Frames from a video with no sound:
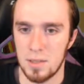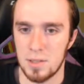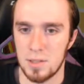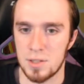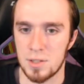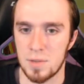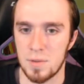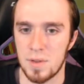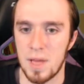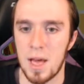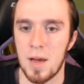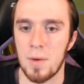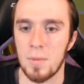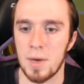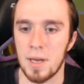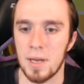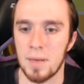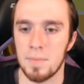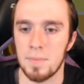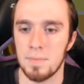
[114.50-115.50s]
So that
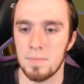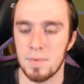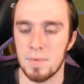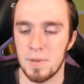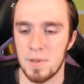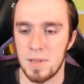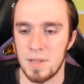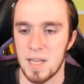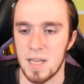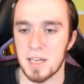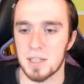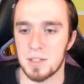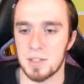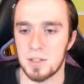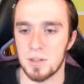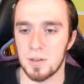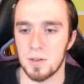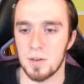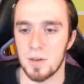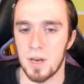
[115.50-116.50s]
way, next
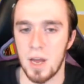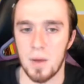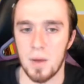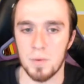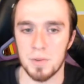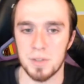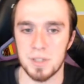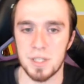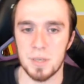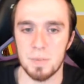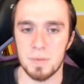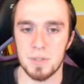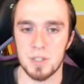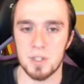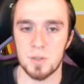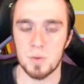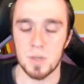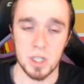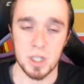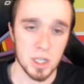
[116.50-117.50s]
turn I will summon
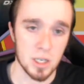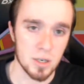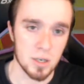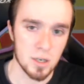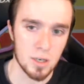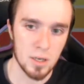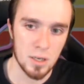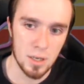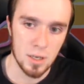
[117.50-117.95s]
Switch Hitter,